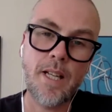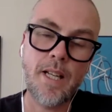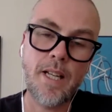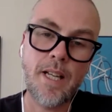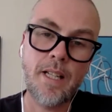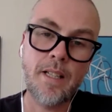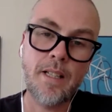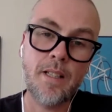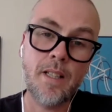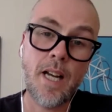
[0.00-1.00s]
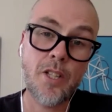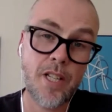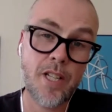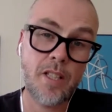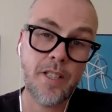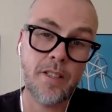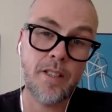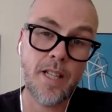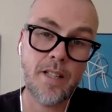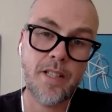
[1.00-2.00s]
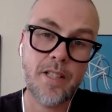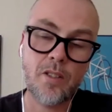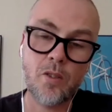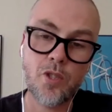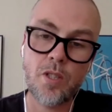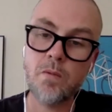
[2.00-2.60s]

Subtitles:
And Italian, I think also.